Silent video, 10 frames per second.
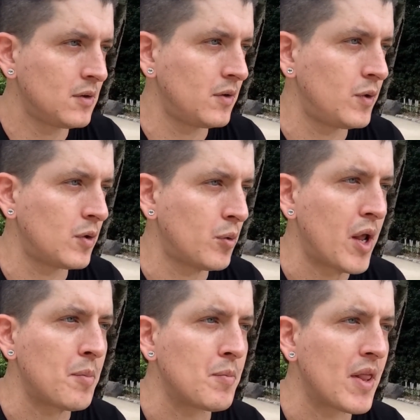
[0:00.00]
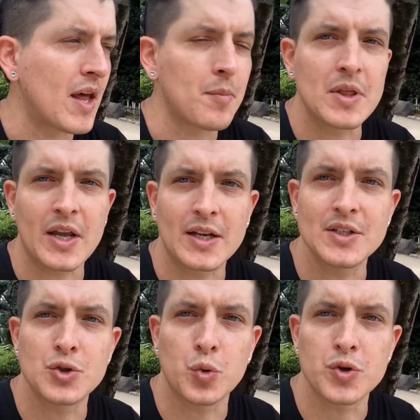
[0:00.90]
If you don't know what I mean by that, I mean like
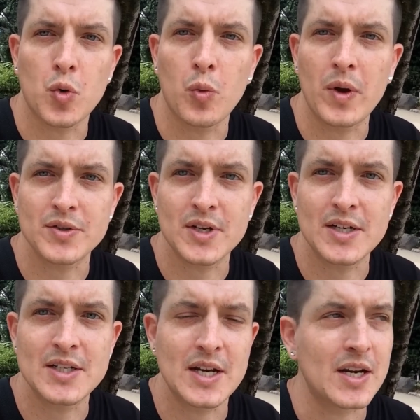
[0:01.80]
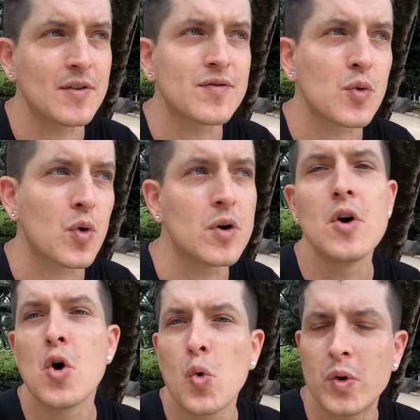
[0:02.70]
George Orwell's 1984,
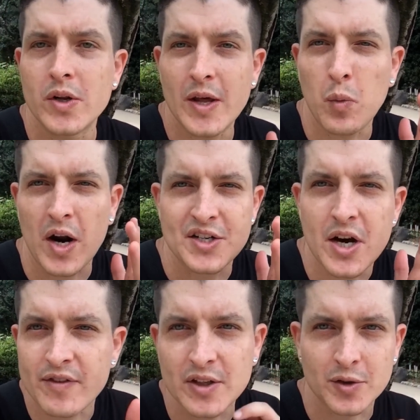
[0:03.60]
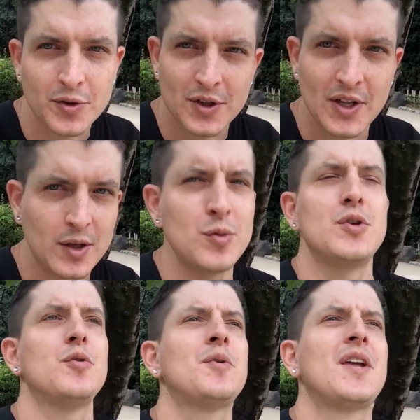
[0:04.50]
where they watch every little thing that you
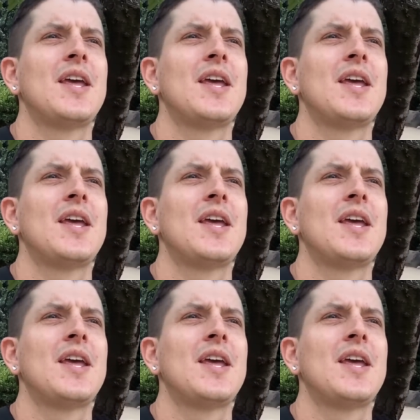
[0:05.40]
do.